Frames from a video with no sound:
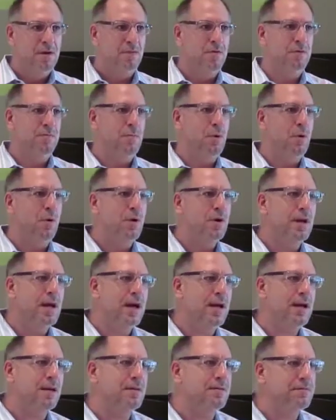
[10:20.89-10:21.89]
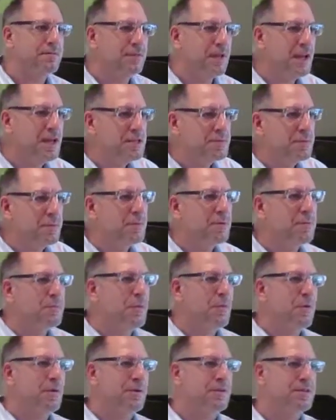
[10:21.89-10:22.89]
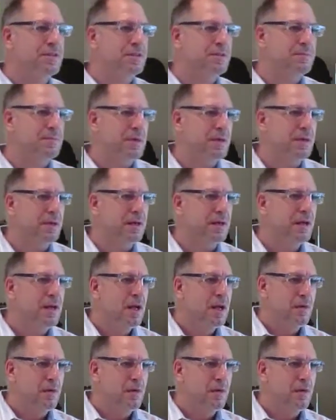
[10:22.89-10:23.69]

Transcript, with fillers: We're born not of flesh, but we're born of the Spirit.